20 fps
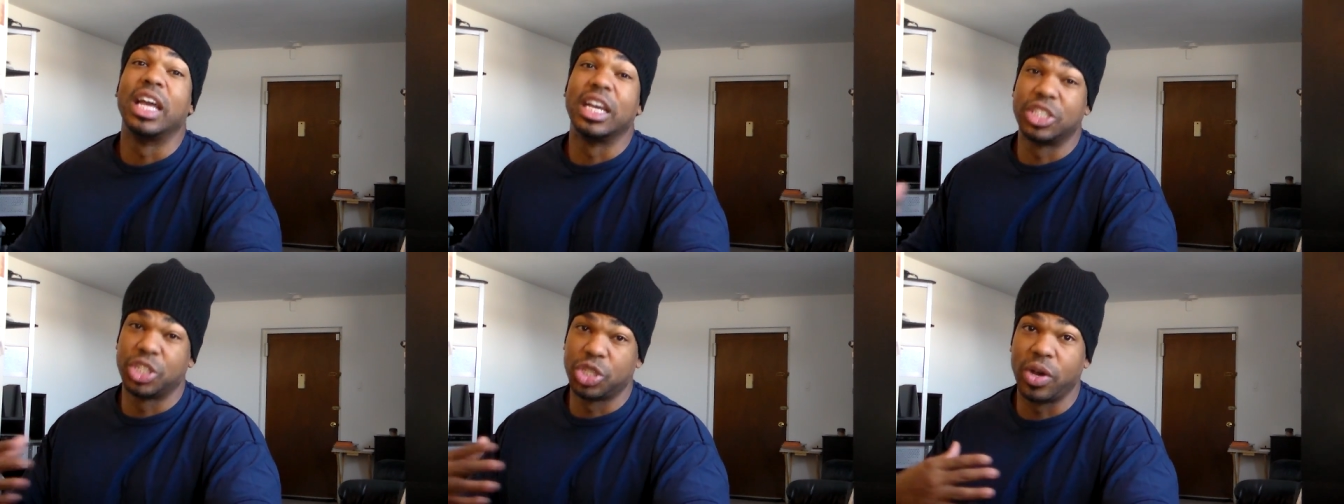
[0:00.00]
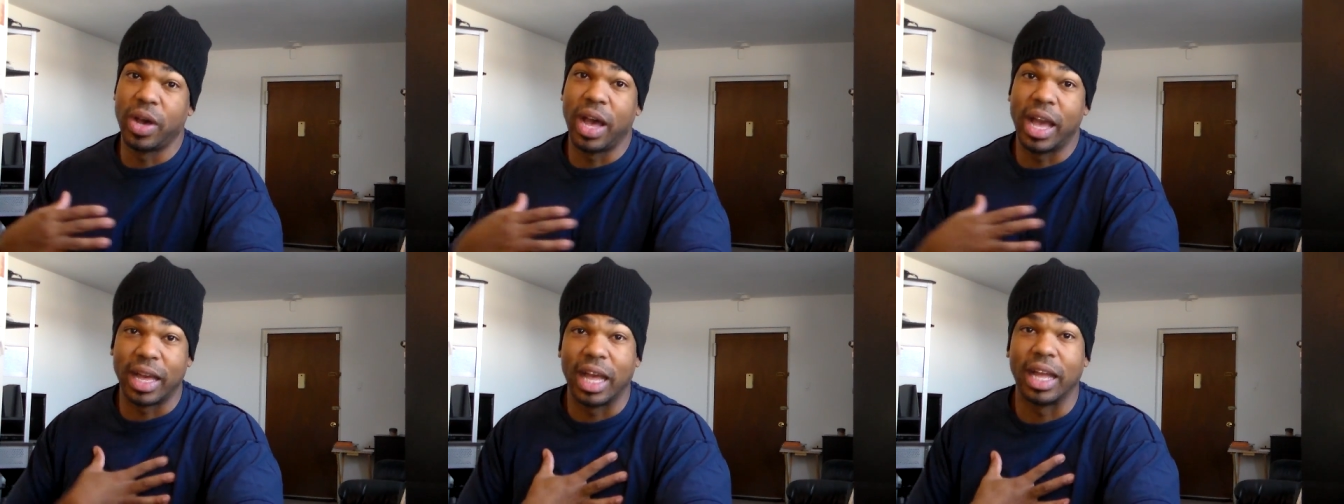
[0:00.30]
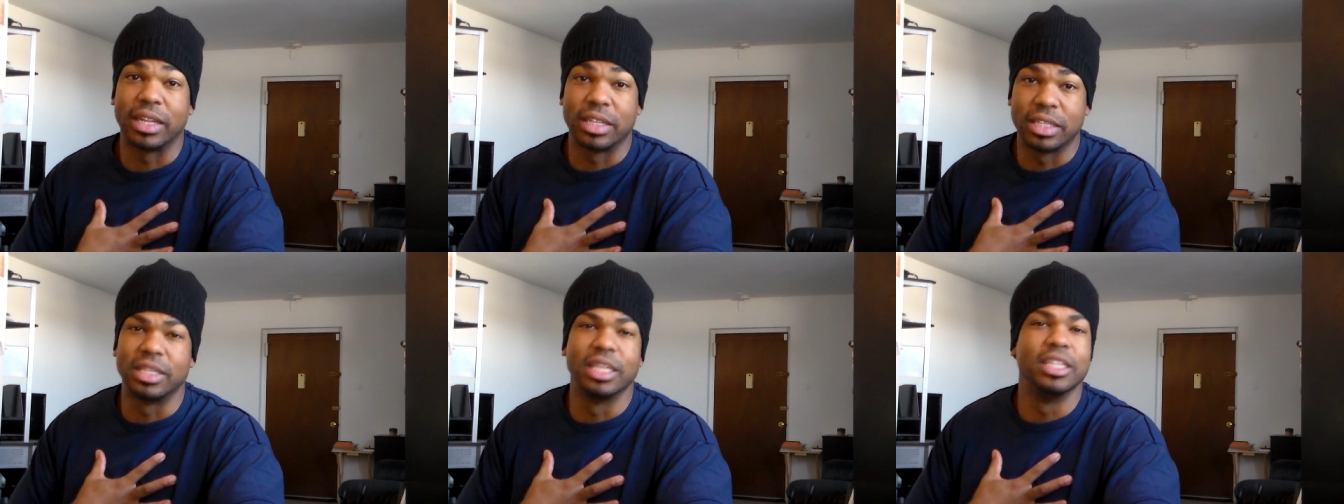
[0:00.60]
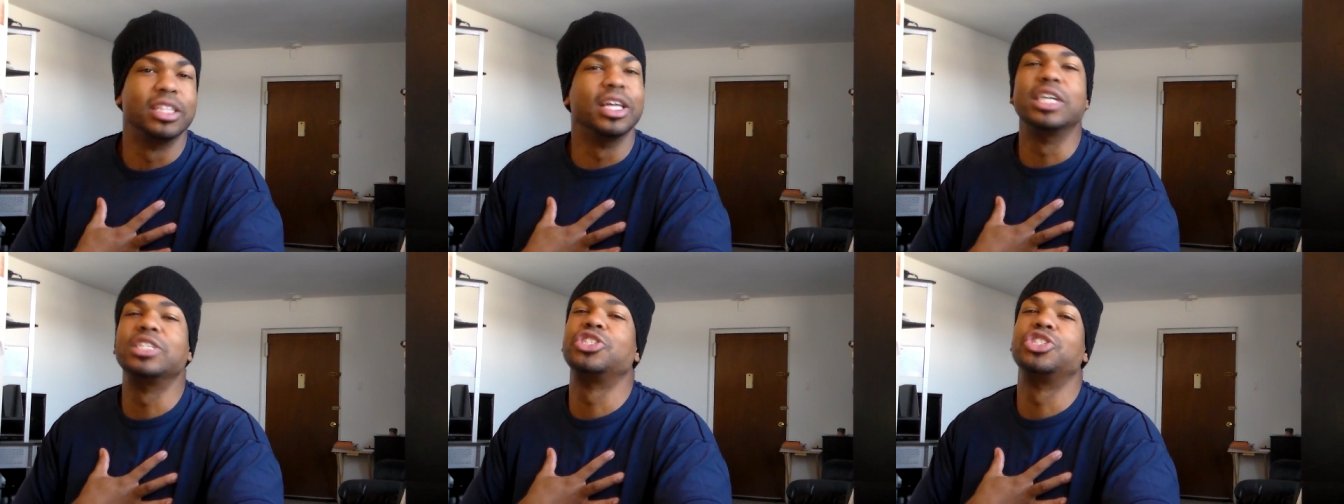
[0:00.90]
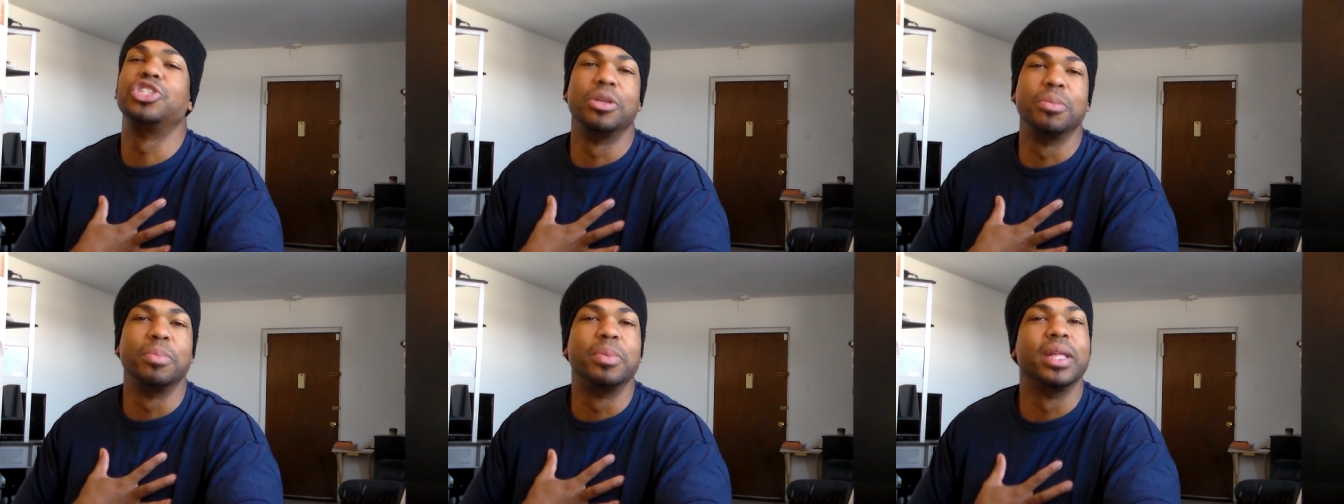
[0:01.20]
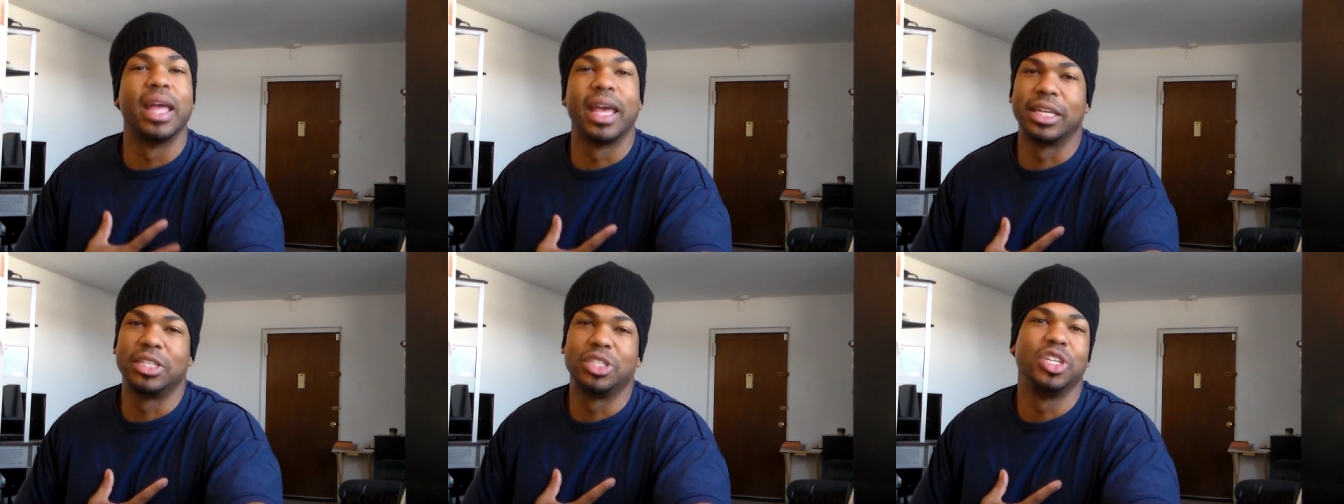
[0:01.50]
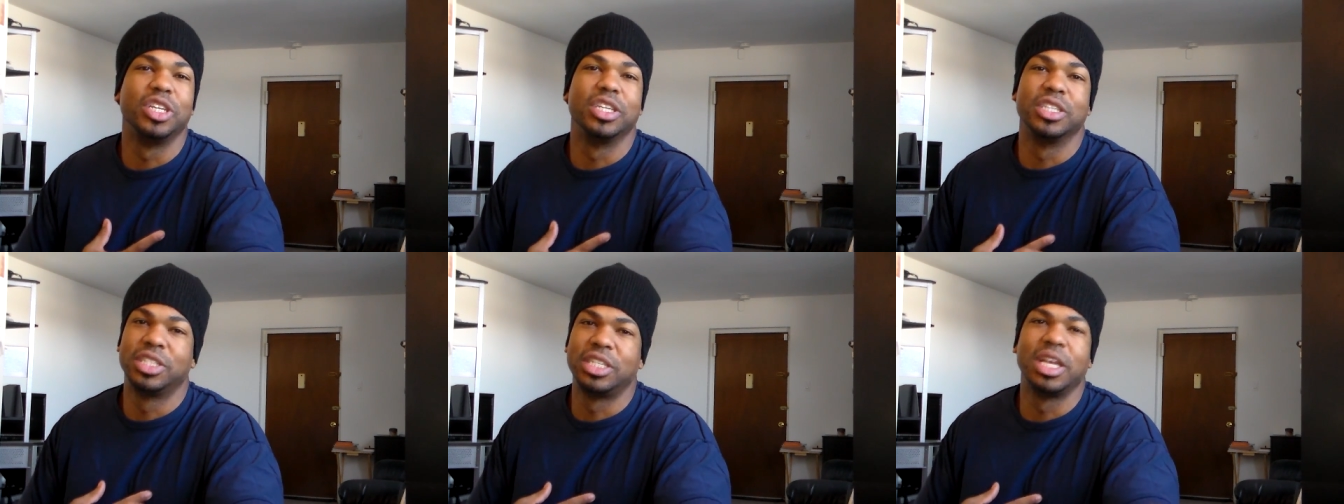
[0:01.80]
That's all I got to say. This should have been
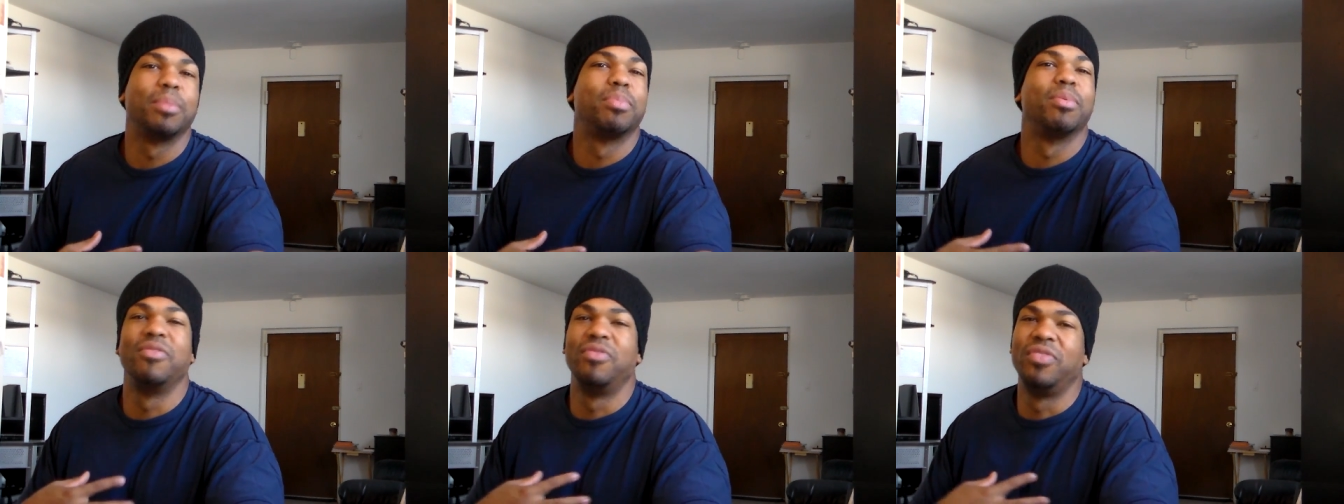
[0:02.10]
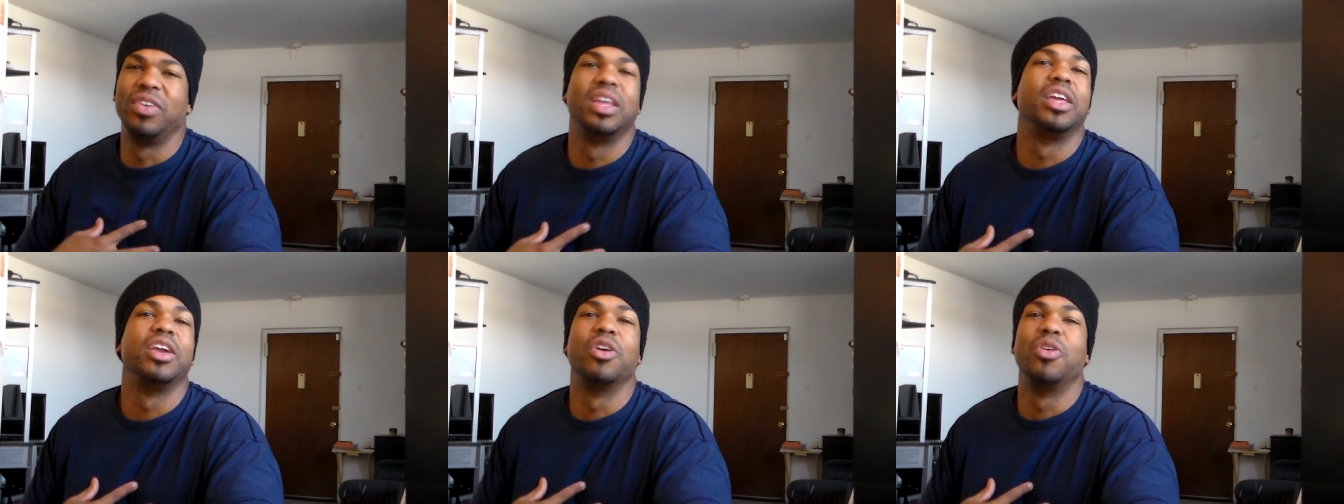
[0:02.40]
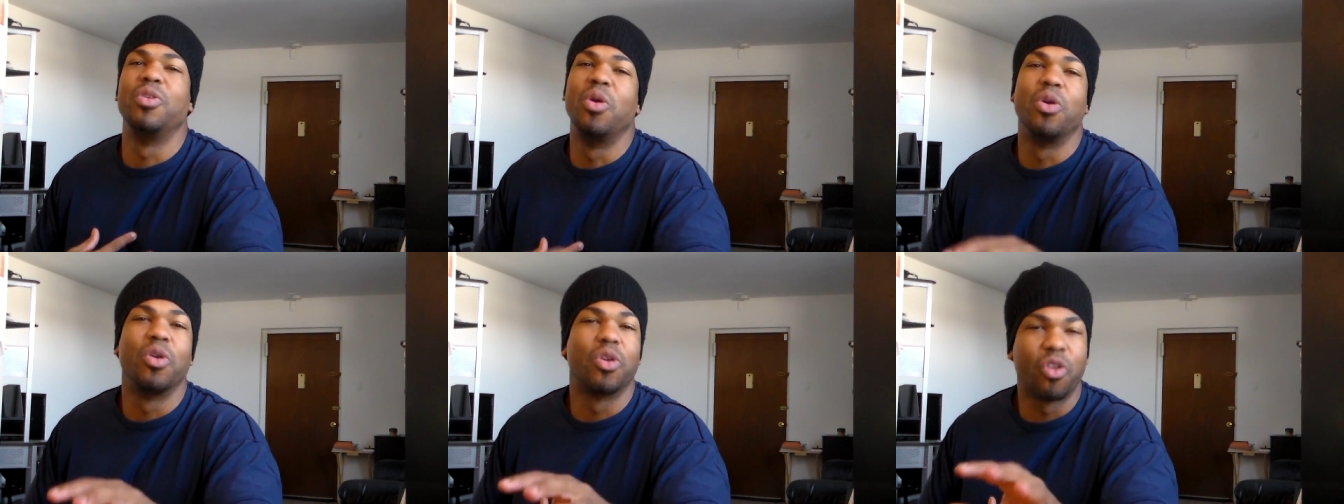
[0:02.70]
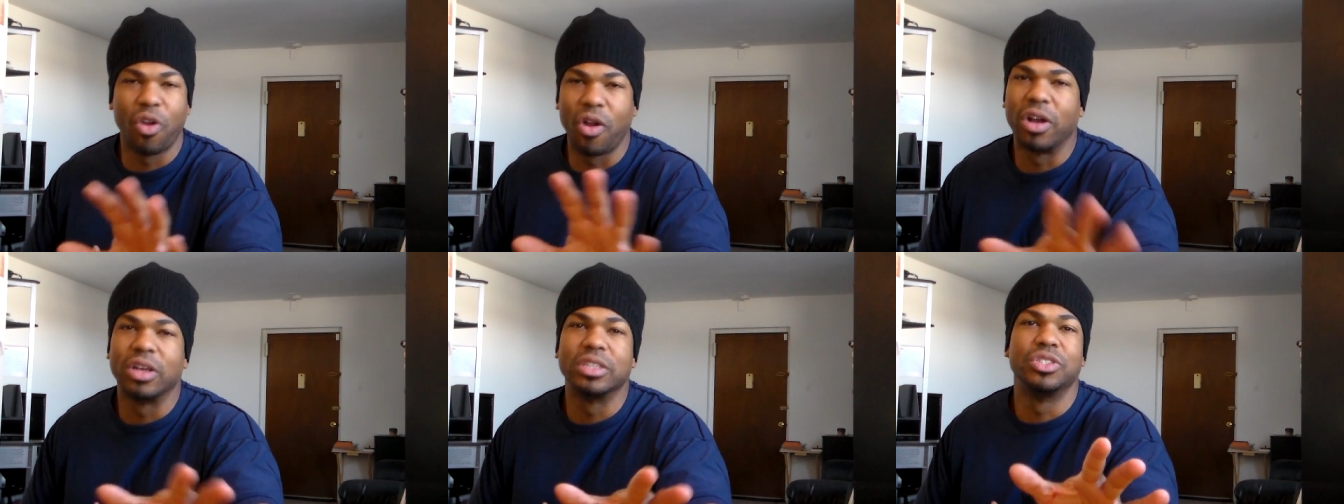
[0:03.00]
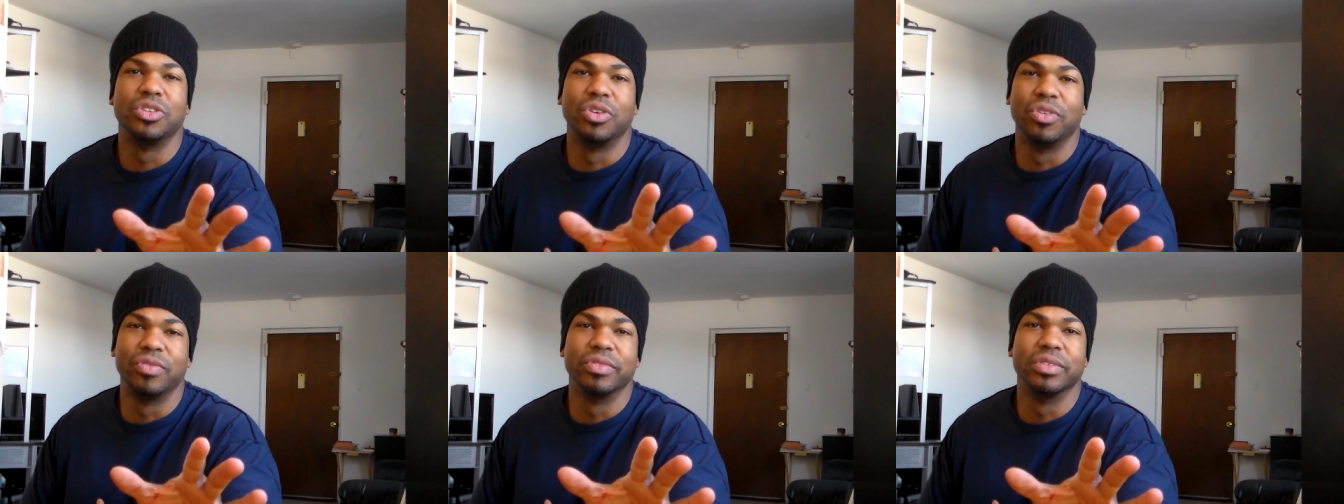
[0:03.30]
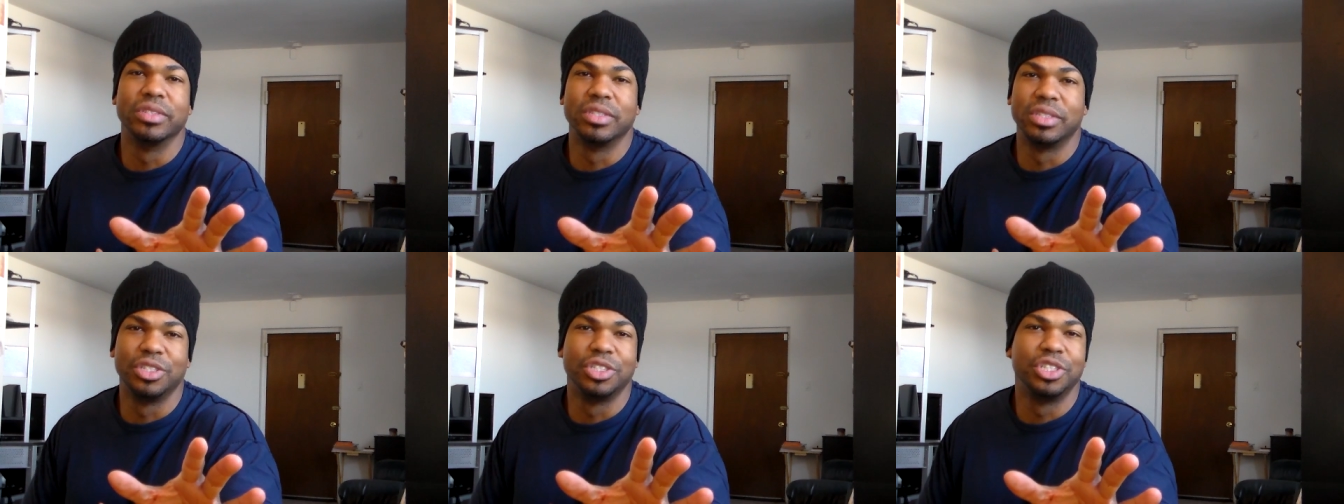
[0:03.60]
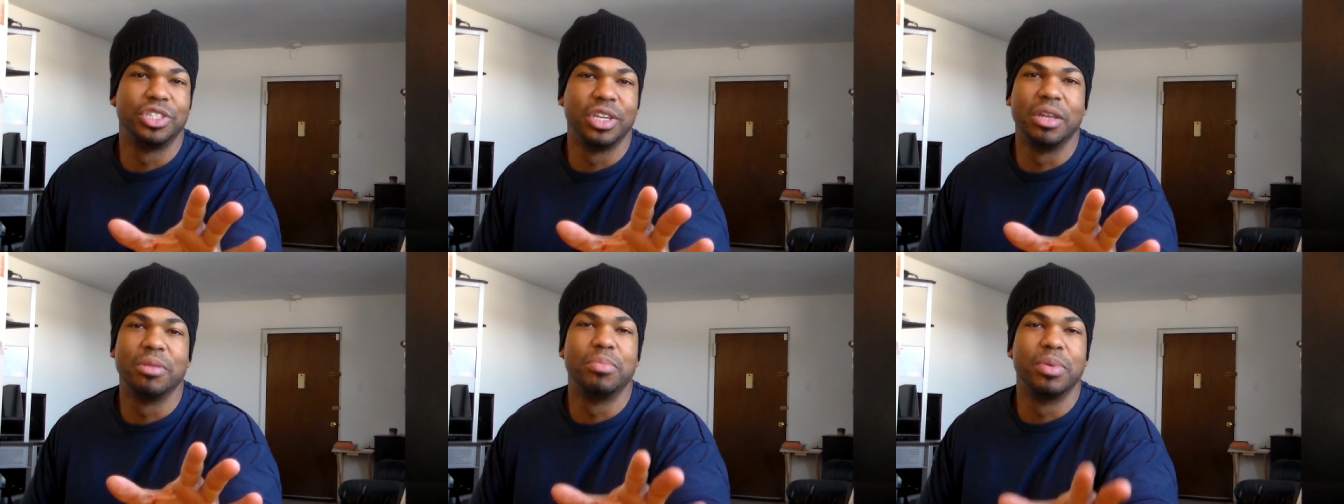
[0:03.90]
actually a separate video on crossovers
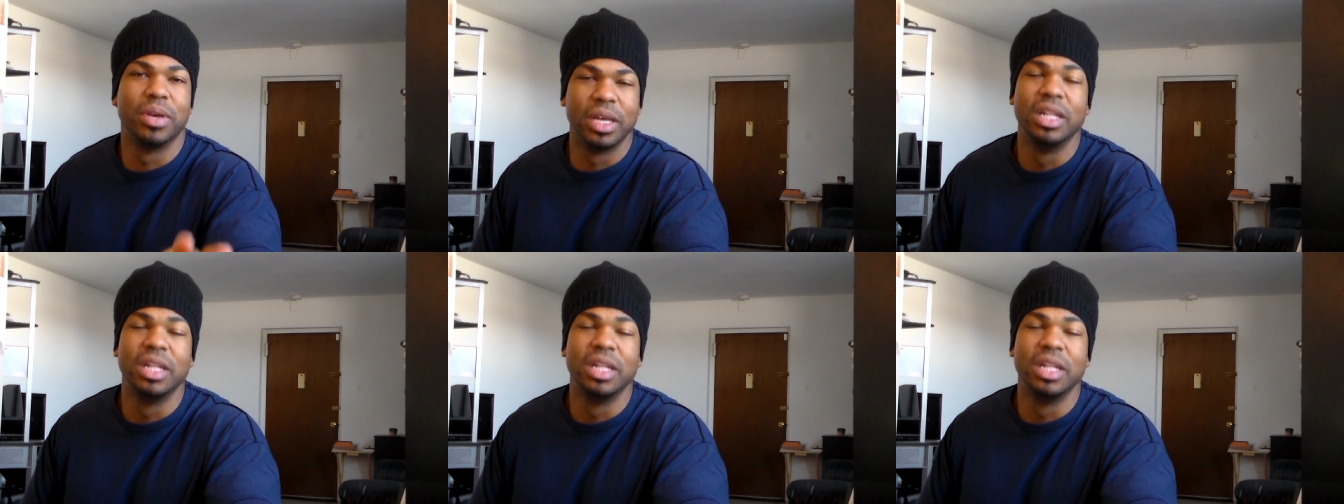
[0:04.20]
and shit.